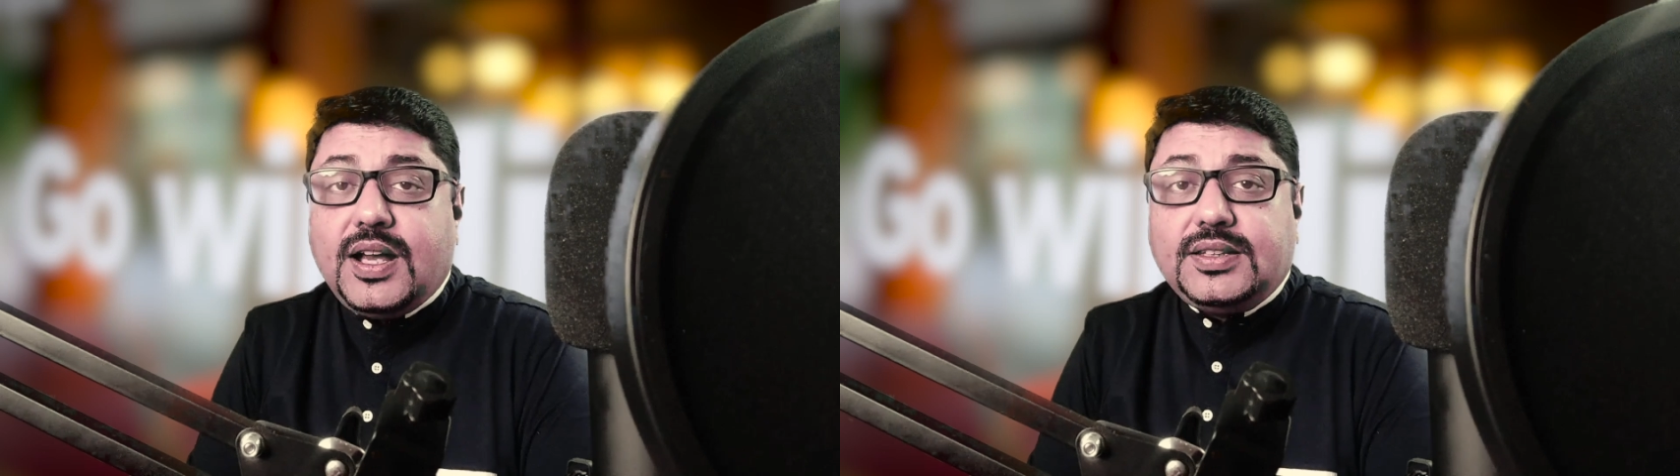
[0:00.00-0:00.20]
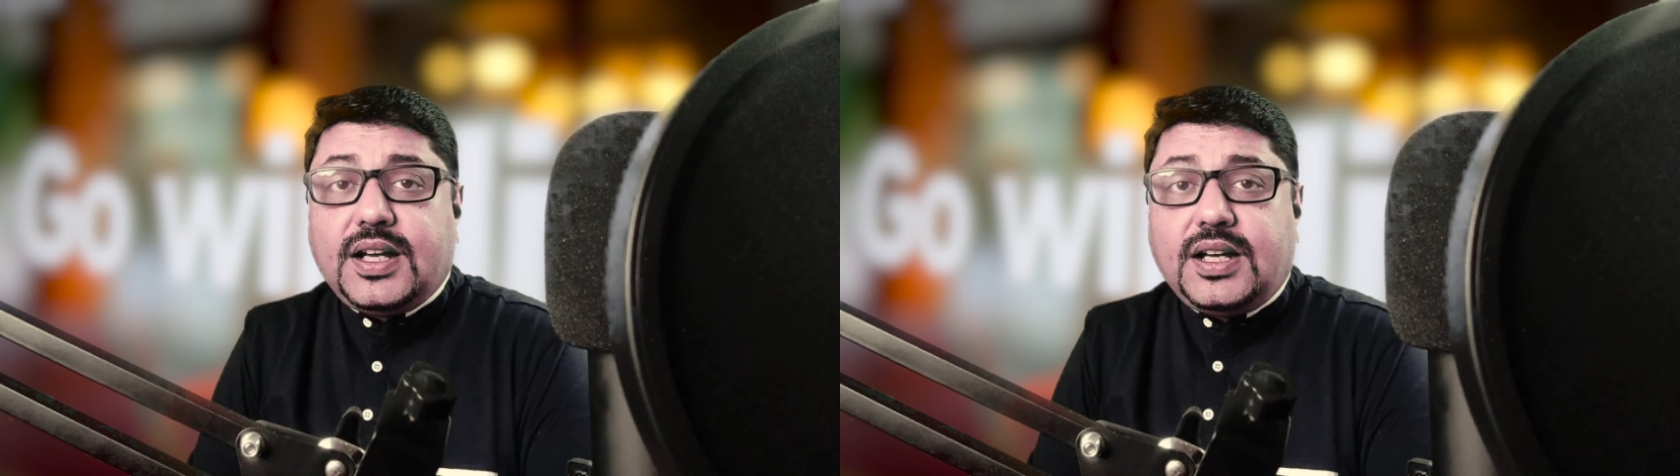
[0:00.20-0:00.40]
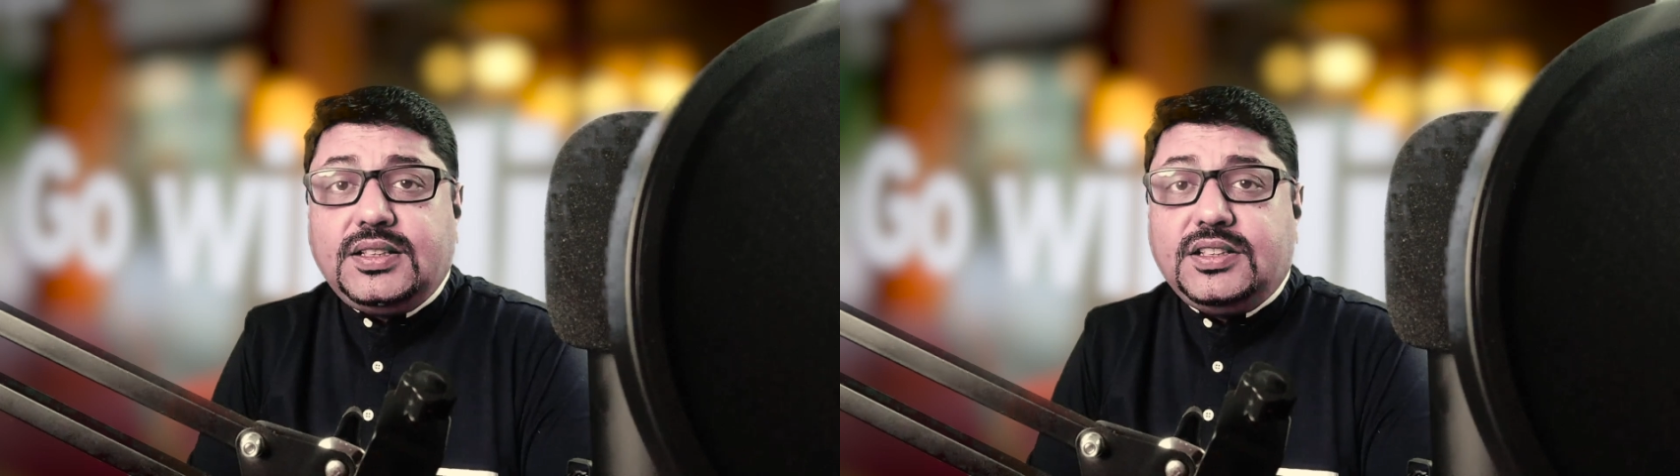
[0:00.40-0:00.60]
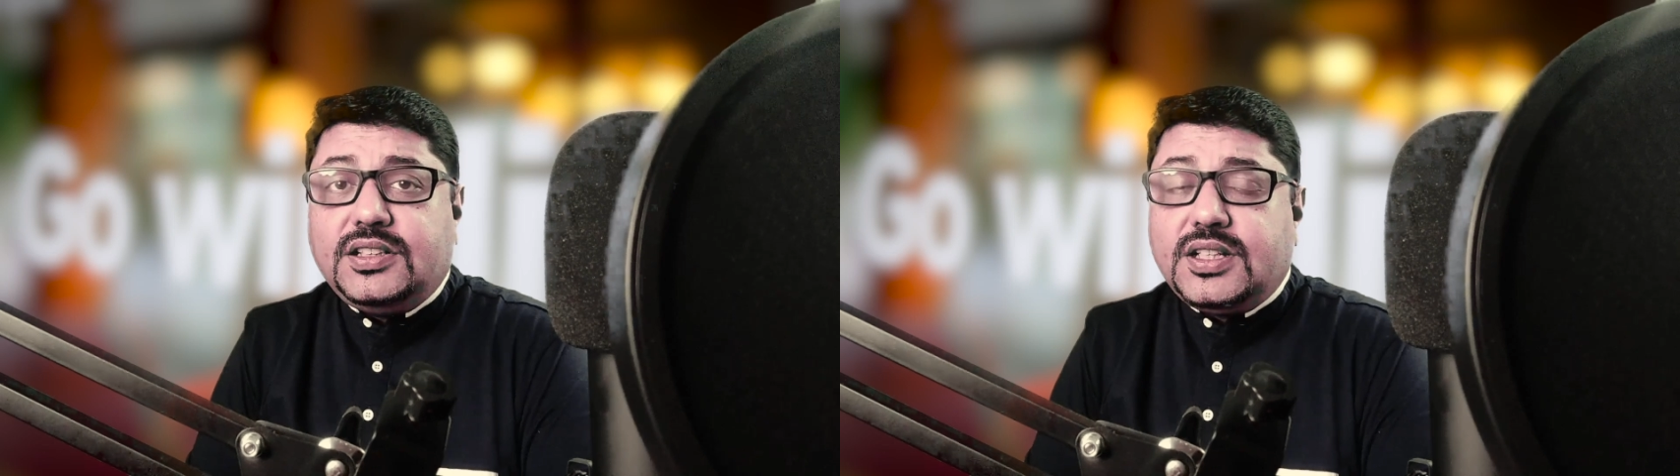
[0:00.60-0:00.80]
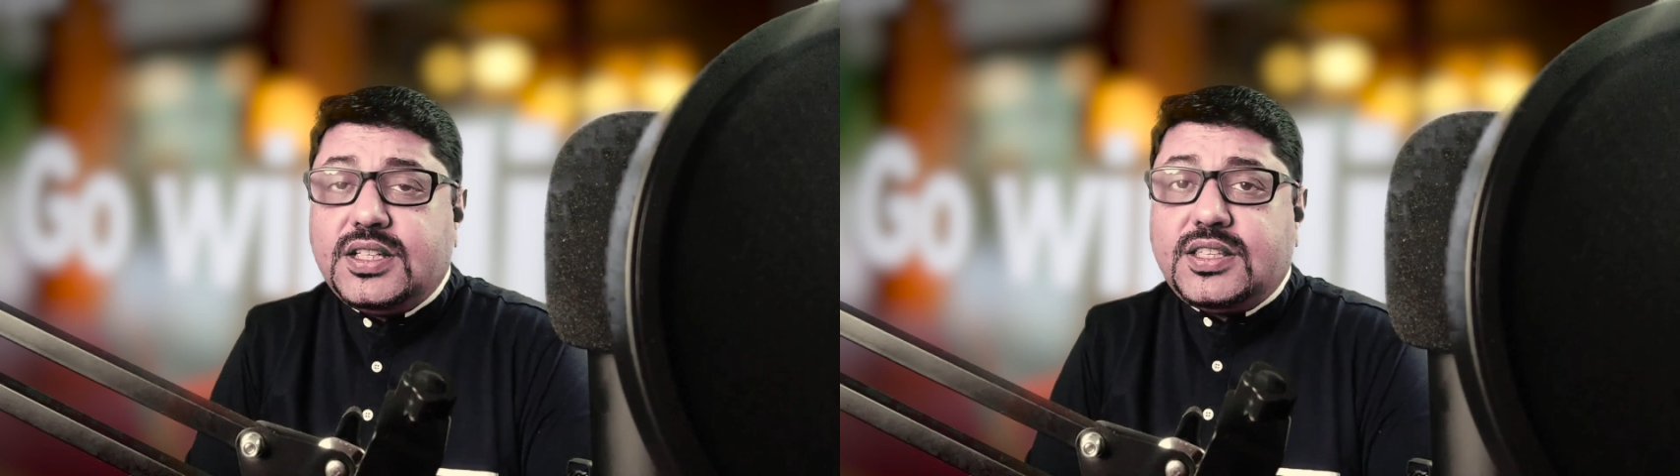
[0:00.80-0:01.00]
And the
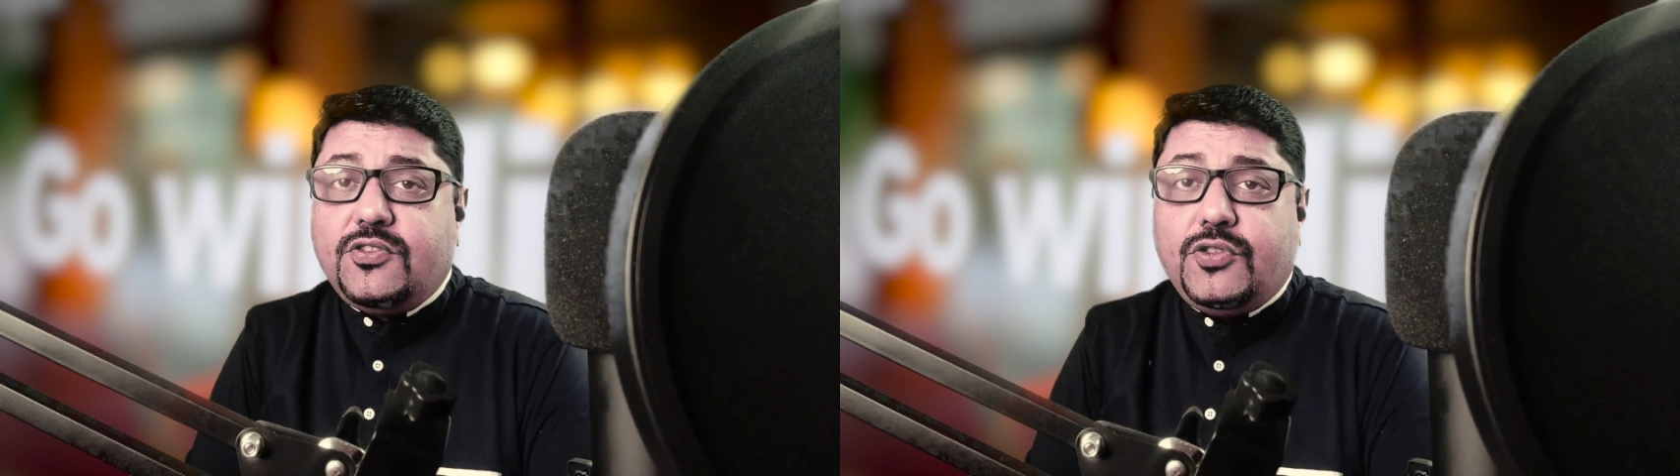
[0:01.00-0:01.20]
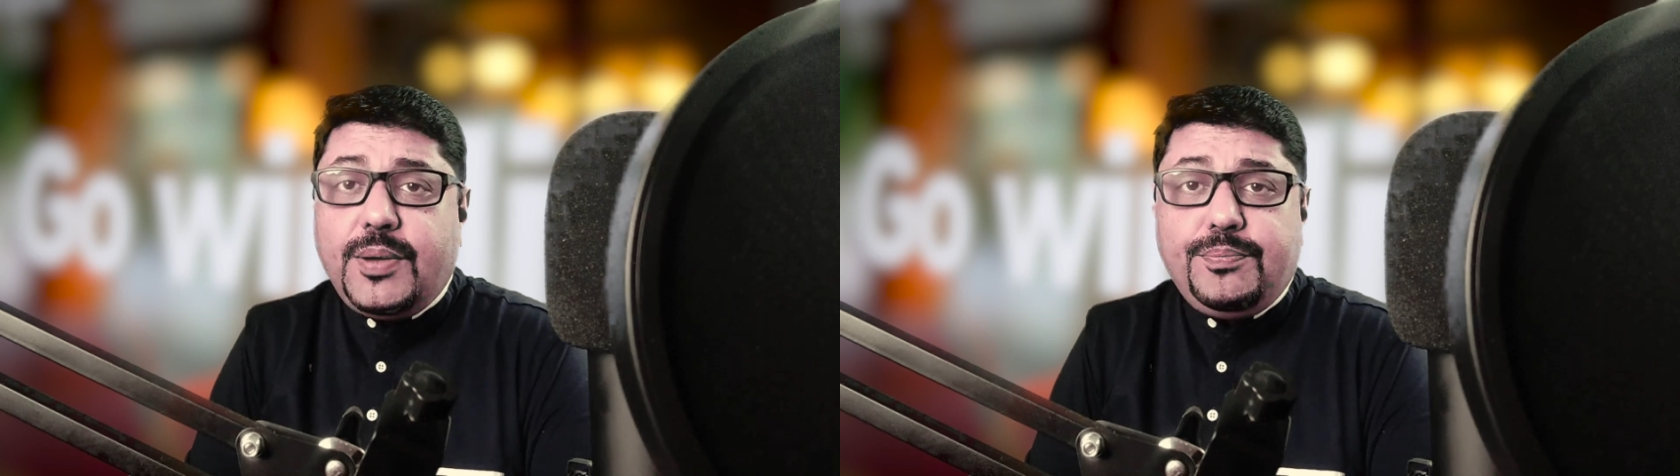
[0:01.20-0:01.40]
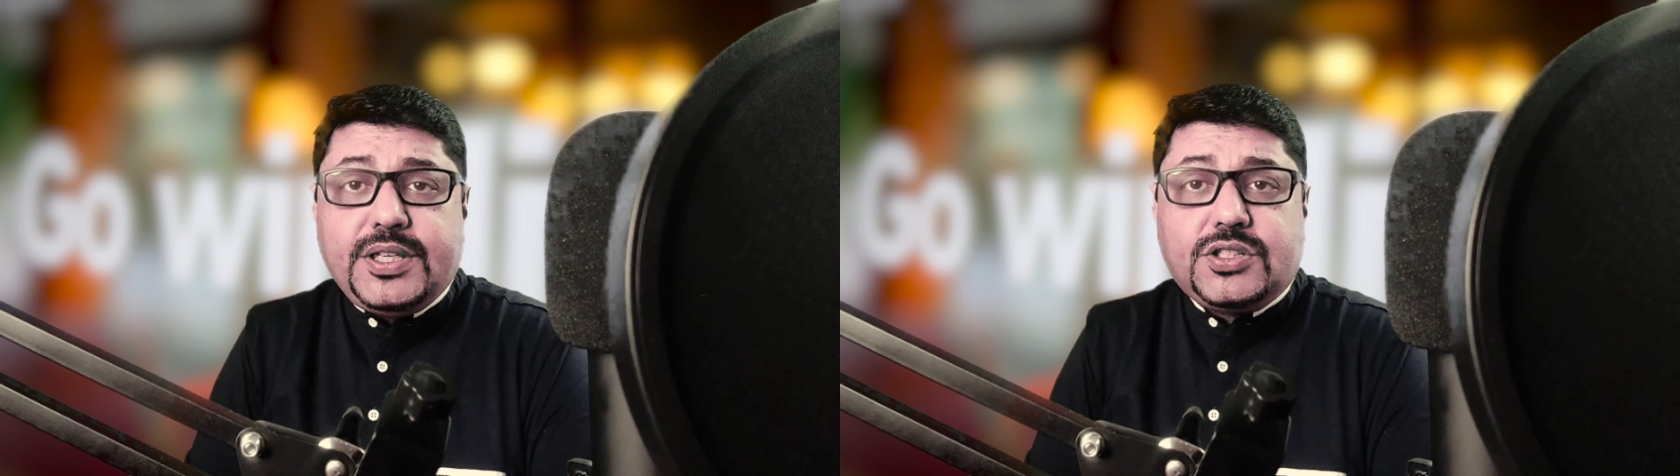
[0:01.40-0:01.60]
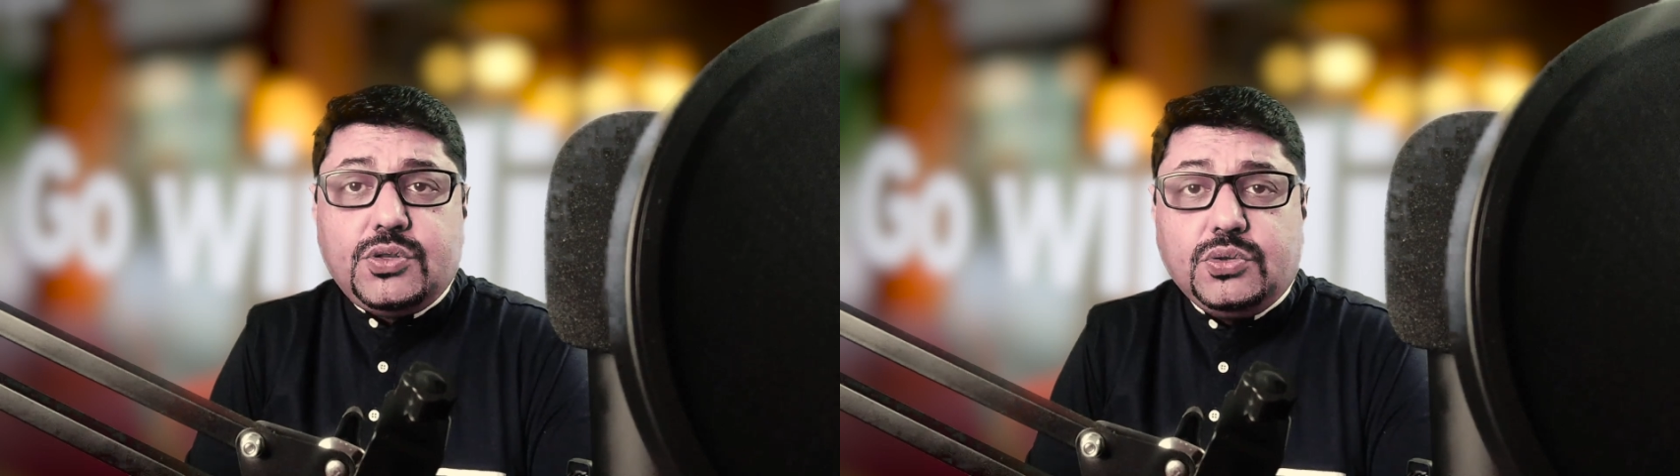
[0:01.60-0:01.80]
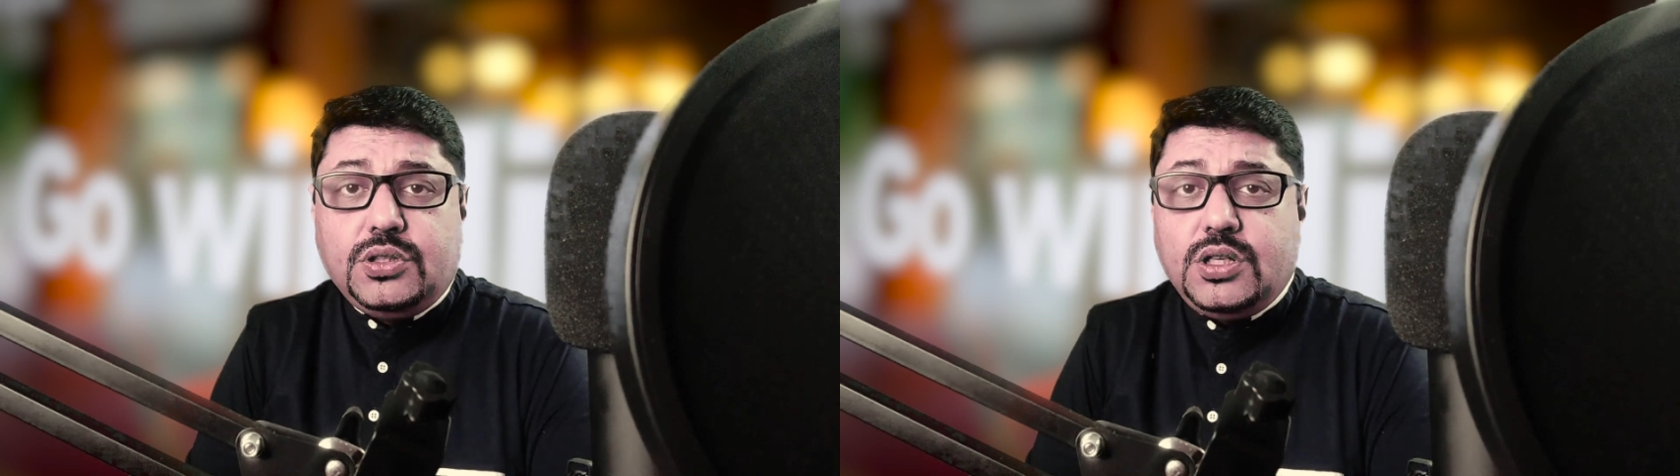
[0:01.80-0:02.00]
other is a web-based
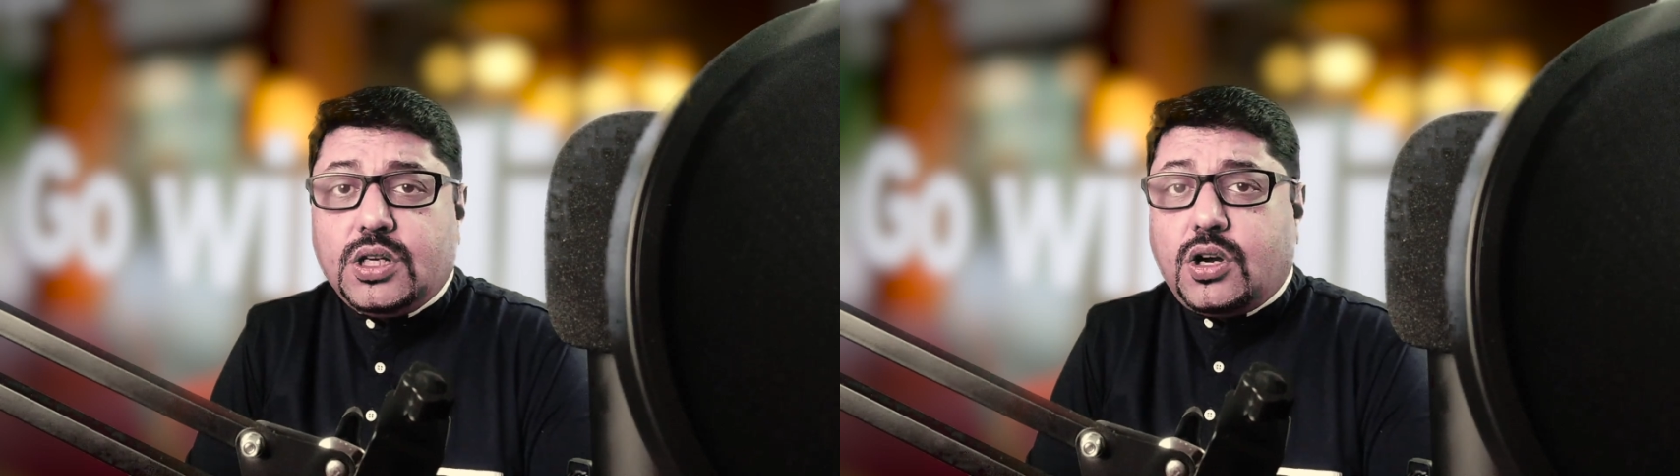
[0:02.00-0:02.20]
tool